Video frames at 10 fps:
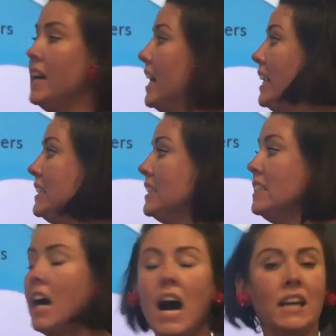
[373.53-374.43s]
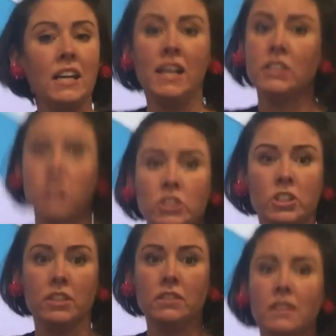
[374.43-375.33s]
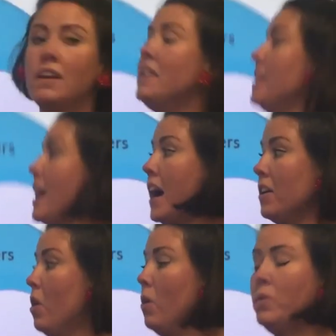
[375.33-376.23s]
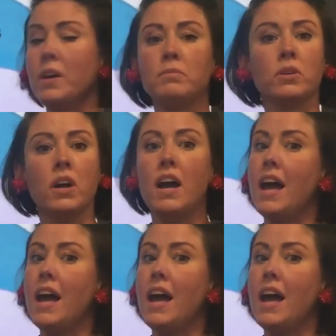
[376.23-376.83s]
It is not an integer, not a whole number,